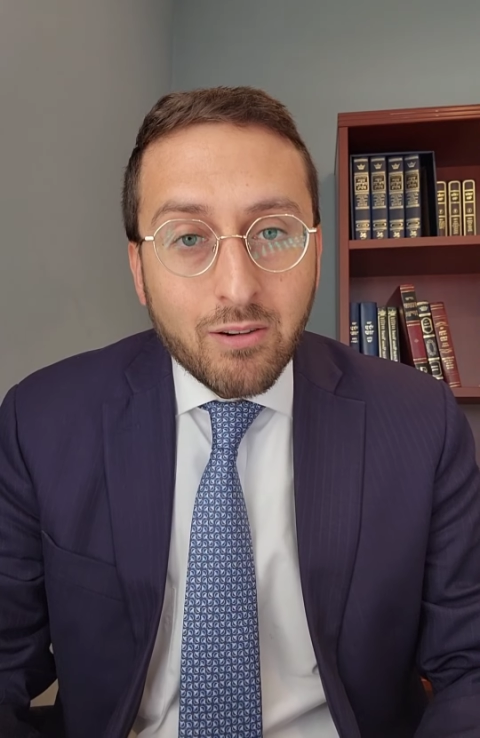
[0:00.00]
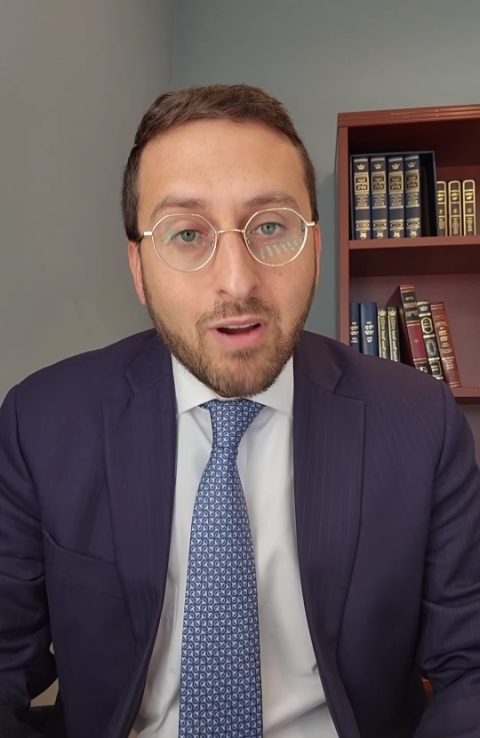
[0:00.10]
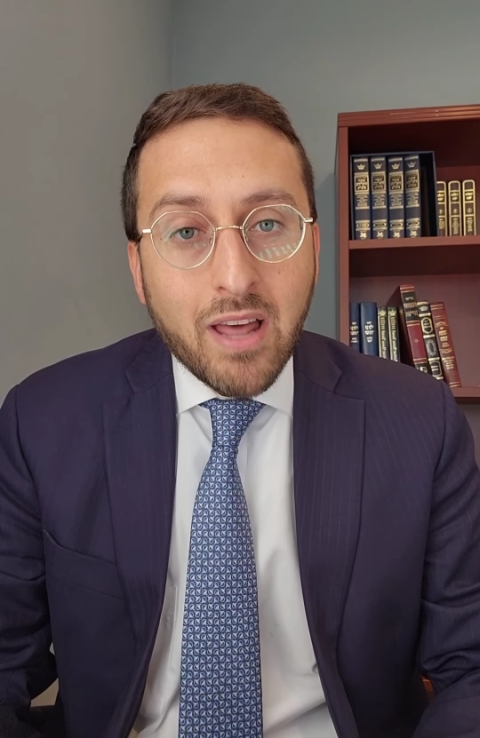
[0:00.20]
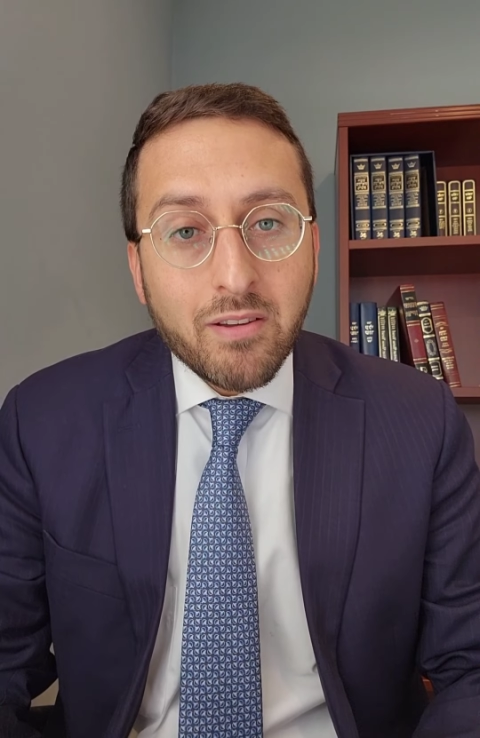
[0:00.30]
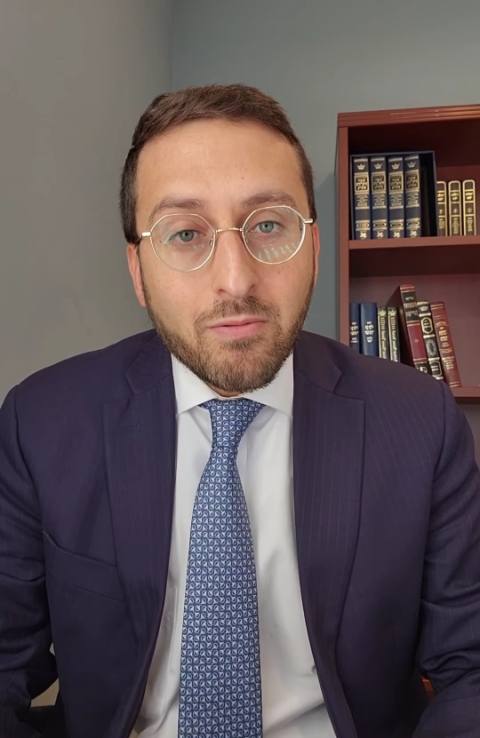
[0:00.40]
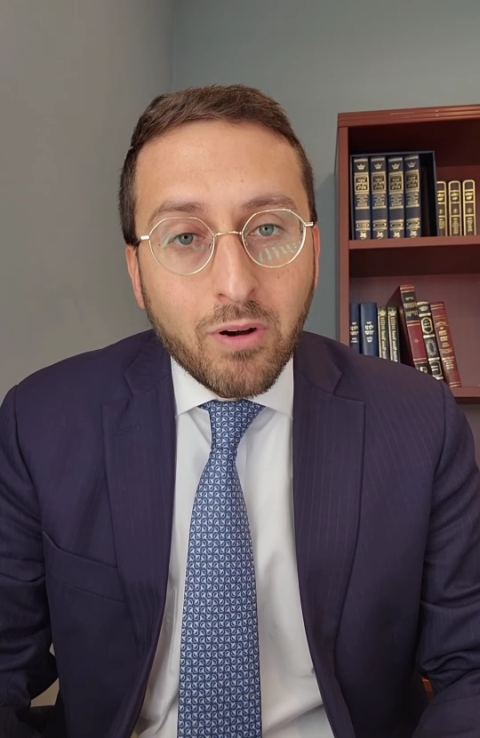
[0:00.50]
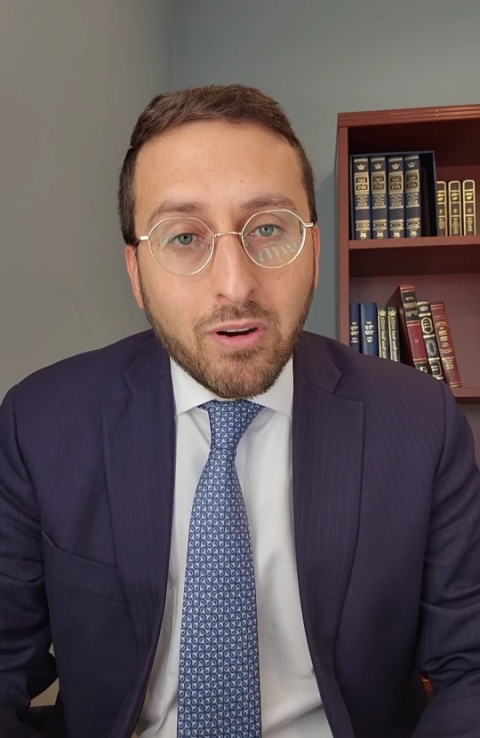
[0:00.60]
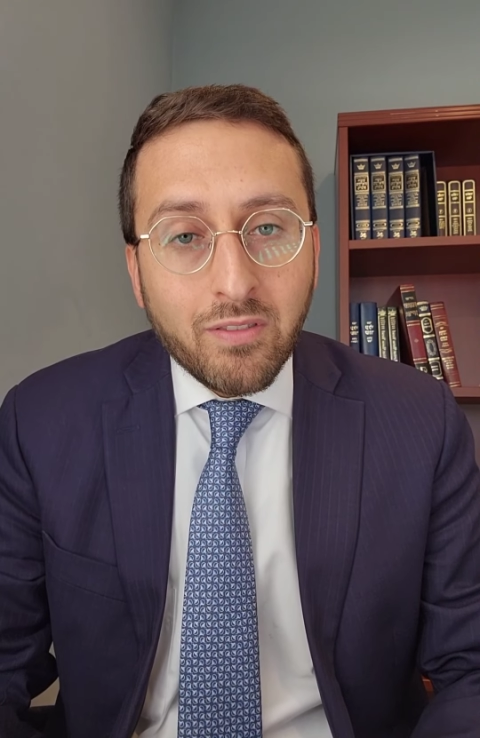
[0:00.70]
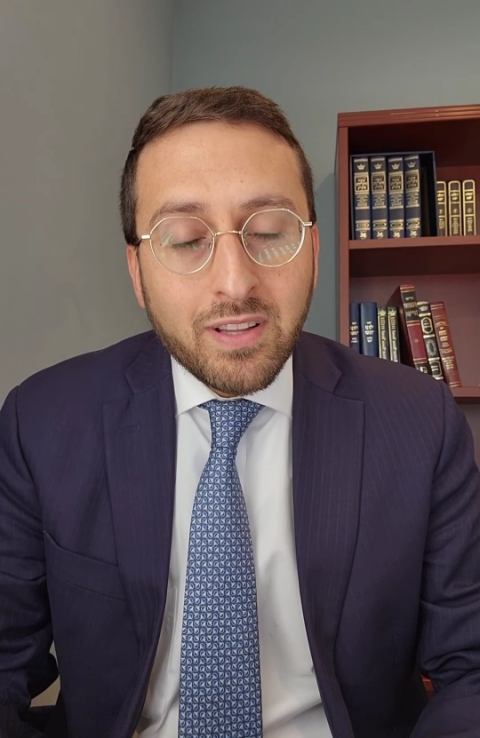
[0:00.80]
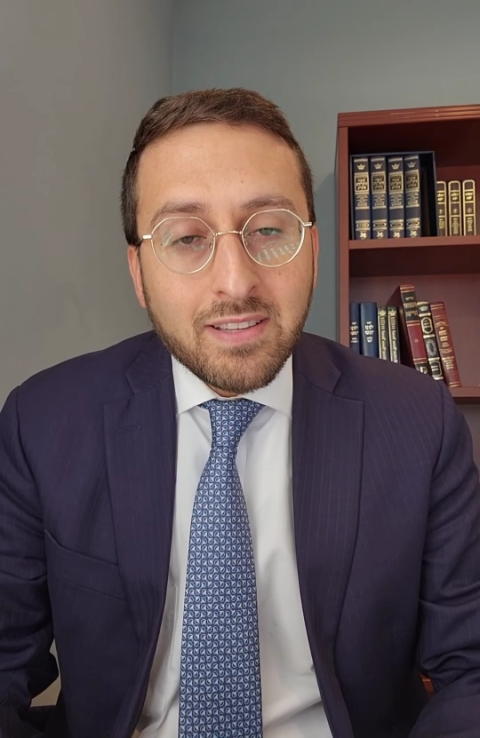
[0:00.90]
rather
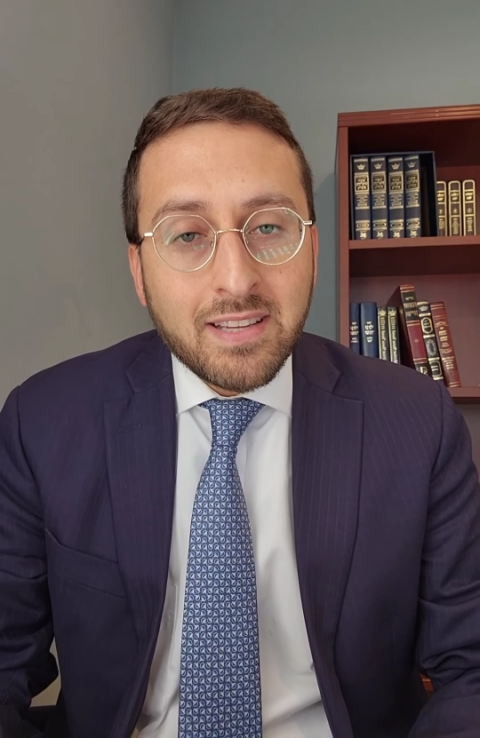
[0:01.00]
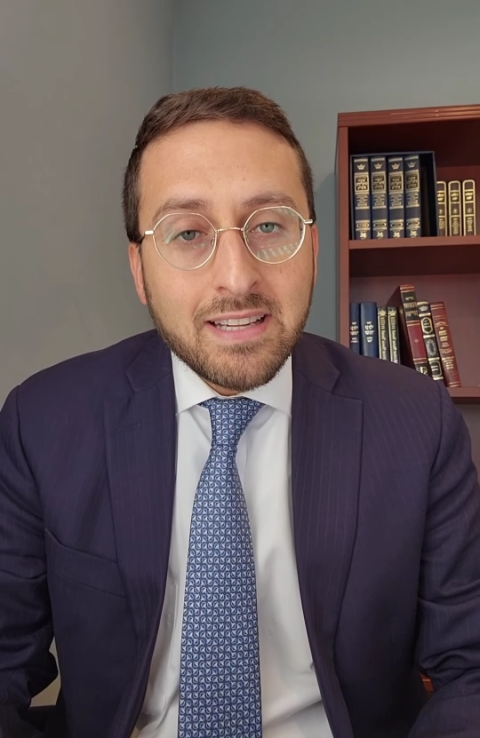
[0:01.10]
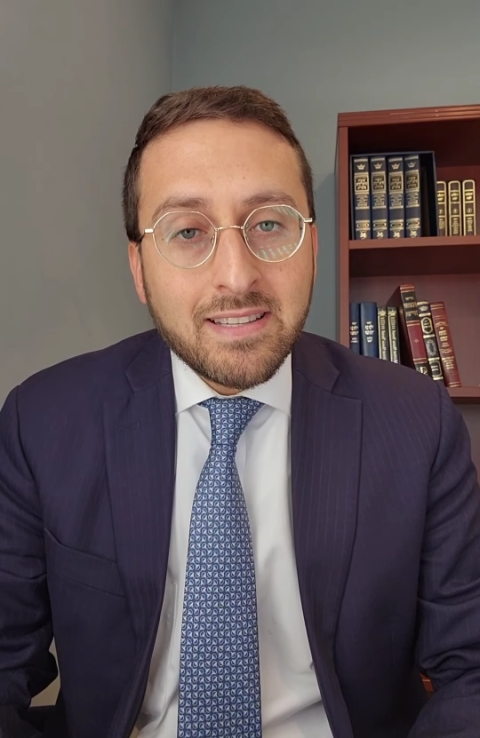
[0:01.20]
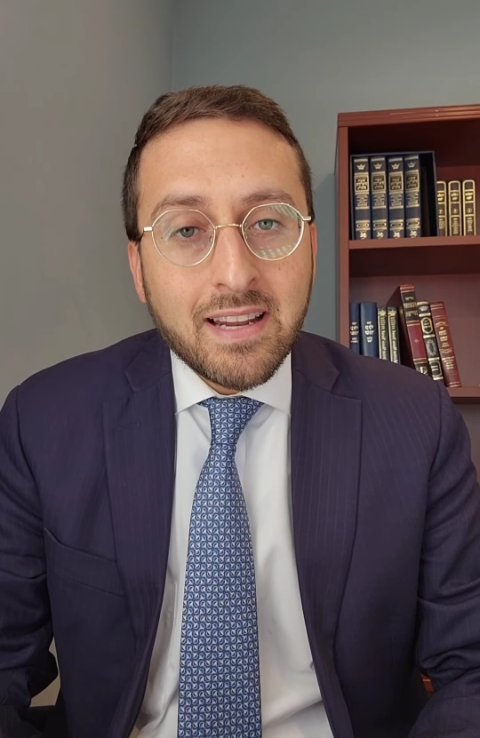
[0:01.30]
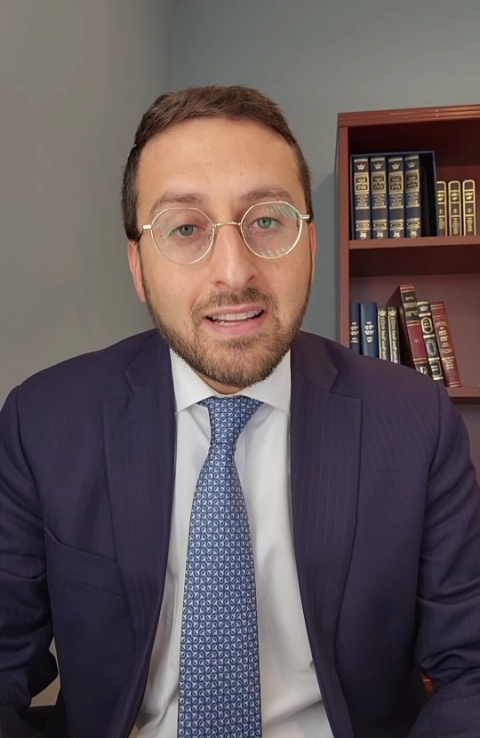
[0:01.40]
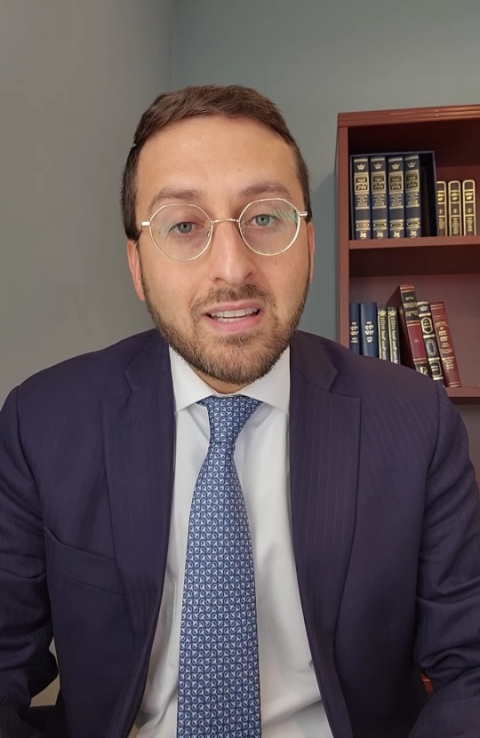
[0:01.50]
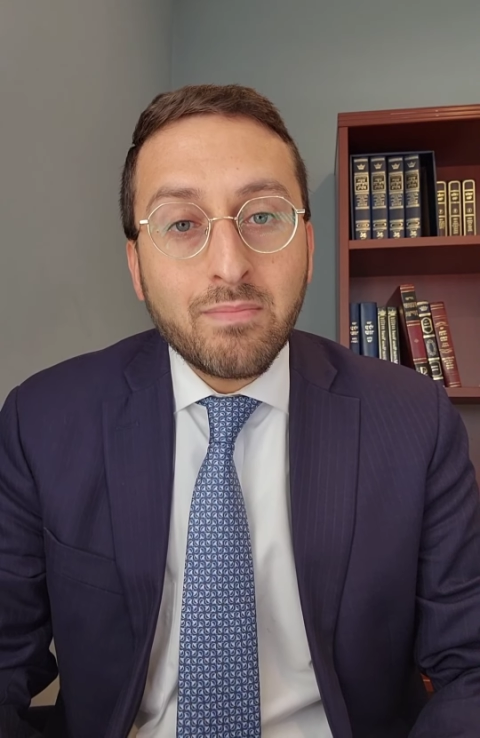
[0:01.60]
rove in the sense that it's a